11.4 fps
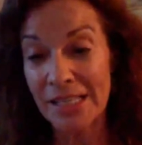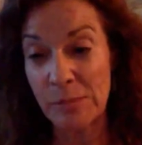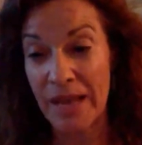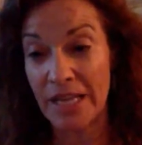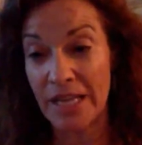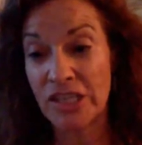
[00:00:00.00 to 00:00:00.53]

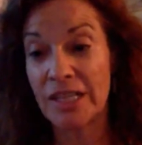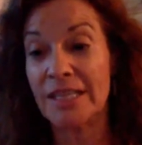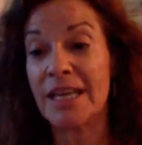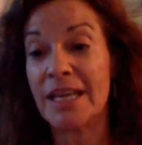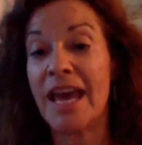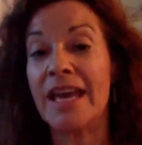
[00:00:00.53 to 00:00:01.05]
mention
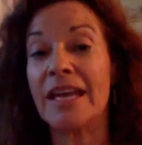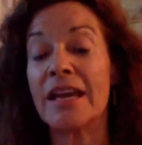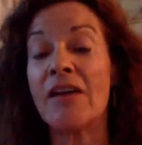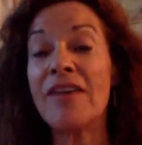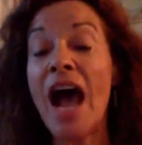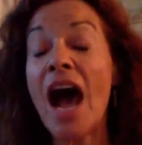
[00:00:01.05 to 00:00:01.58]
day of
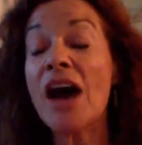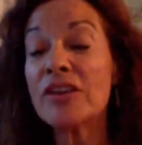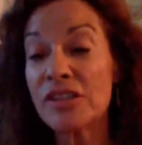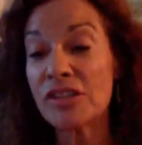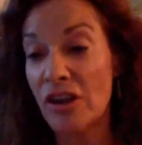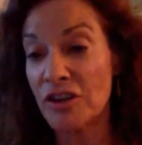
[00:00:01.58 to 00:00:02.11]
how to
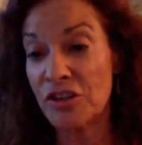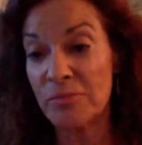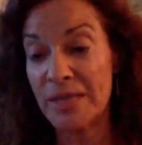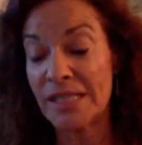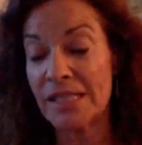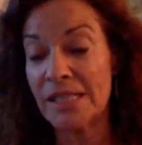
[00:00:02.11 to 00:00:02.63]
start your
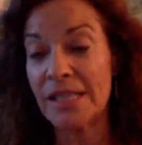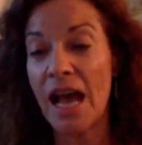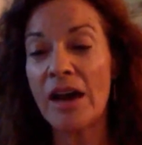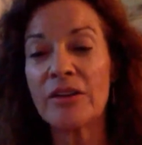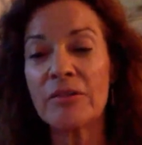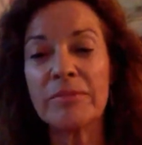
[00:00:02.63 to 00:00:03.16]
business, how
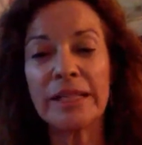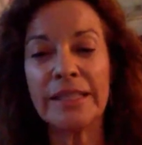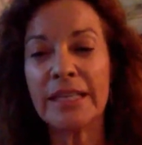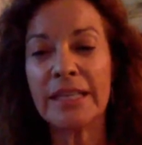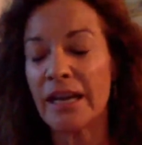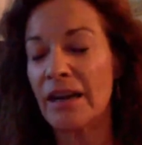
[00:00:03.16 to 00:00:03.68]
to really
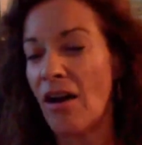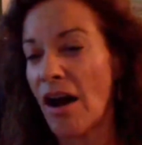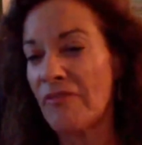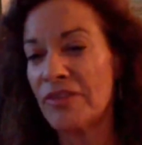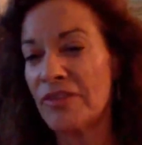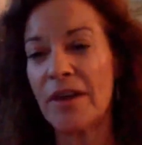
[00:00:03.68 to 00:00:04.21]
get it off
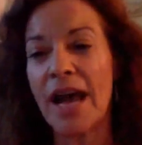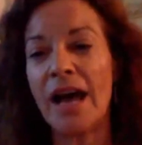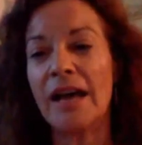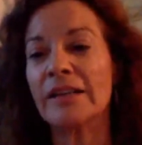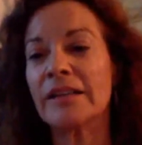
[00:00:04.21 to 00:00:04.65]
the ground,